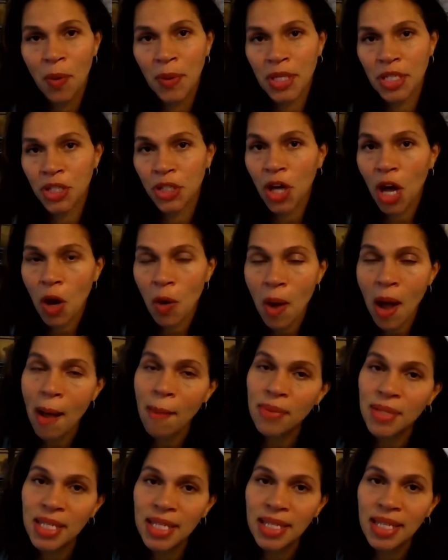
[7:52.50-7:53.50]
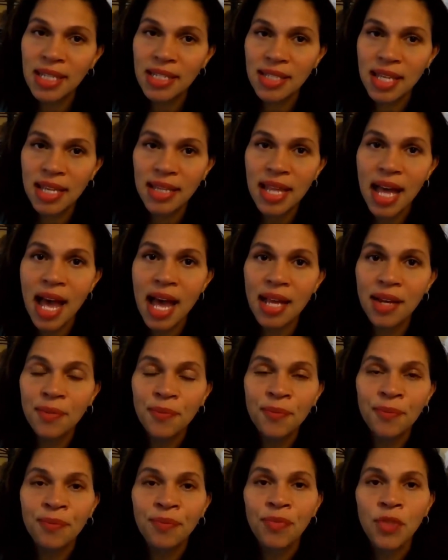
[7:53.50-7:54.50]
going to co-ops and things like that?
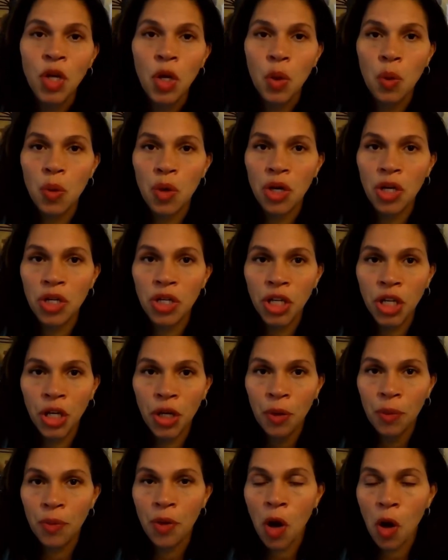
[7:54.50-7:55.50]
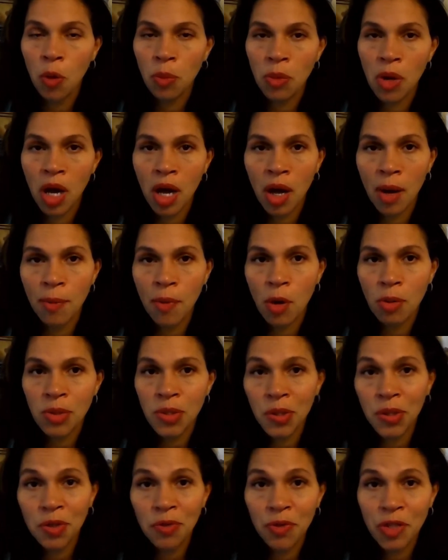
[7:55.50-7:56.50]
Or
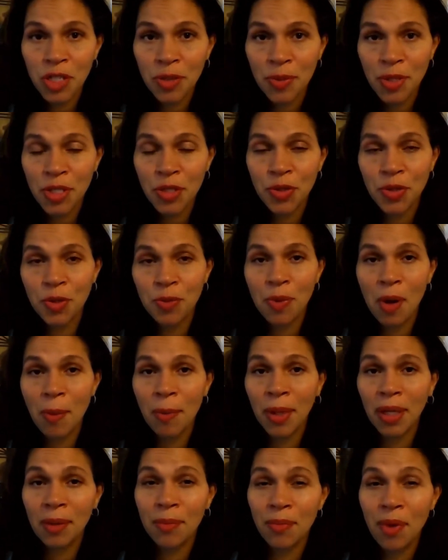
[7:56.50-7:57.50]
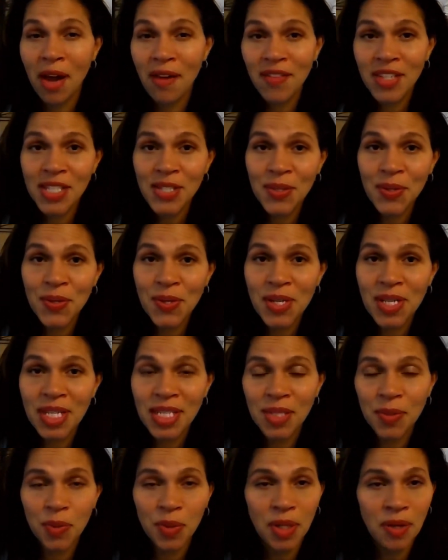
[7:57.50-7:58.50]
homeschool enrichments through public and private
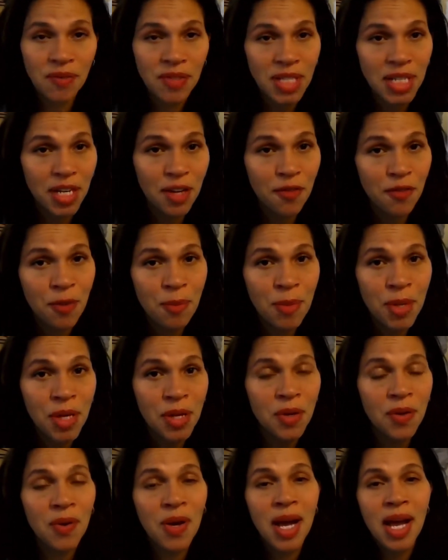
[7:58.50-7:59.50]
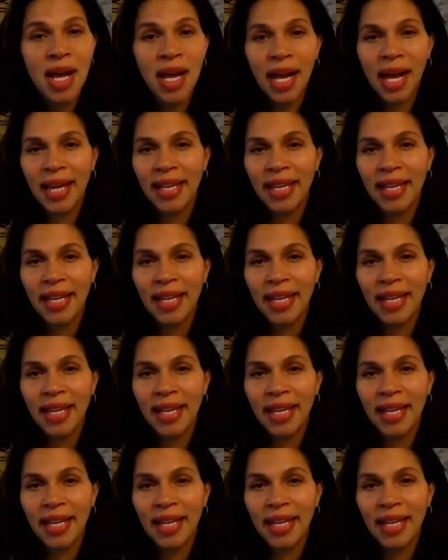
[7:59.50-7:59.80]
schools? So we'd love to hear from you.